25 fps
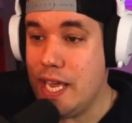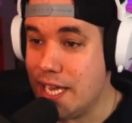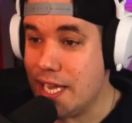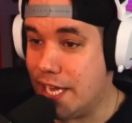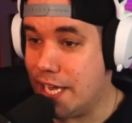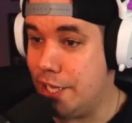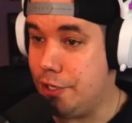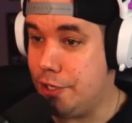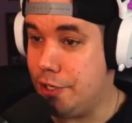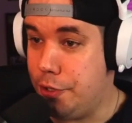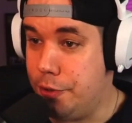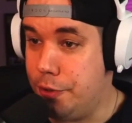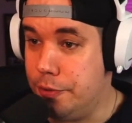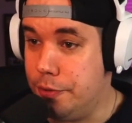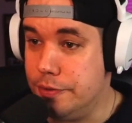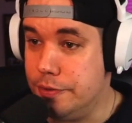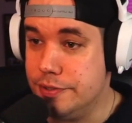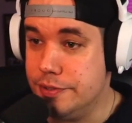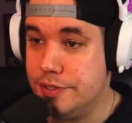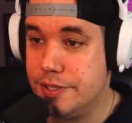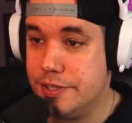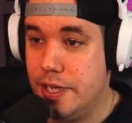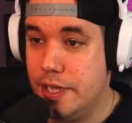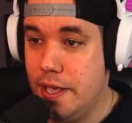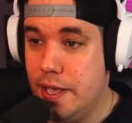can
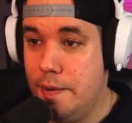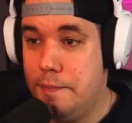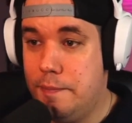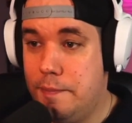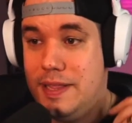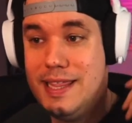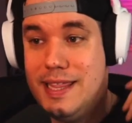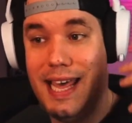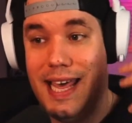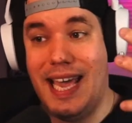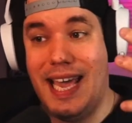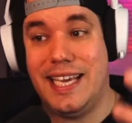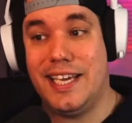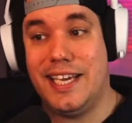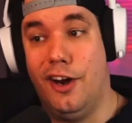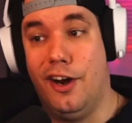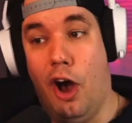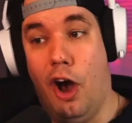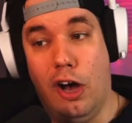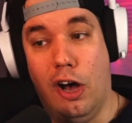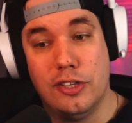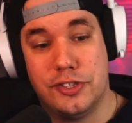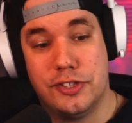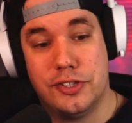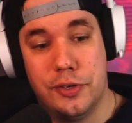use, but they can
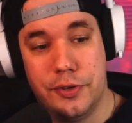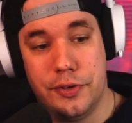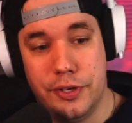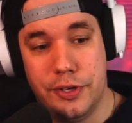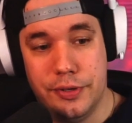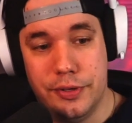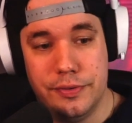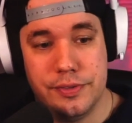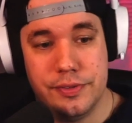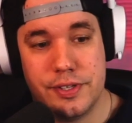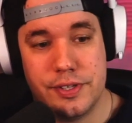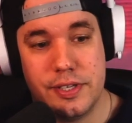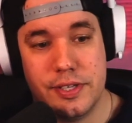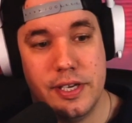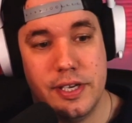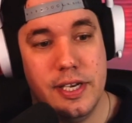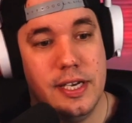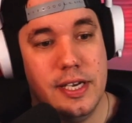also use,